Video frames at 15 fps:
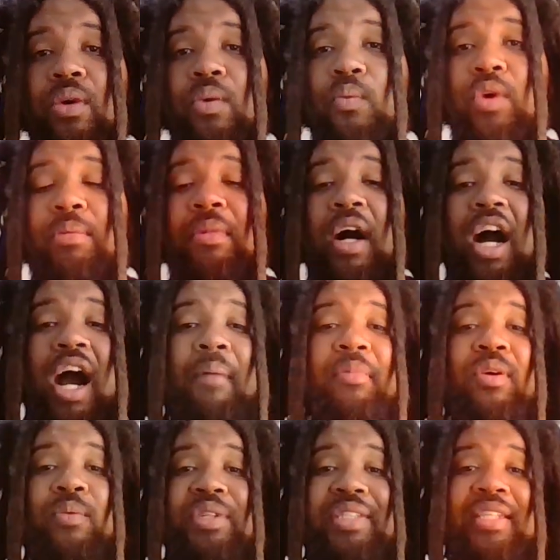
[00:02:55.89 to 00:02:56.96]
When
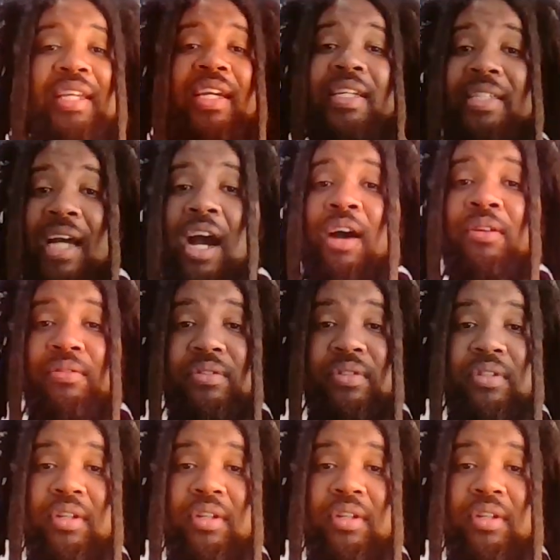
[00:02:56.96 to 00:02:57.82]
Muhammad was kicked out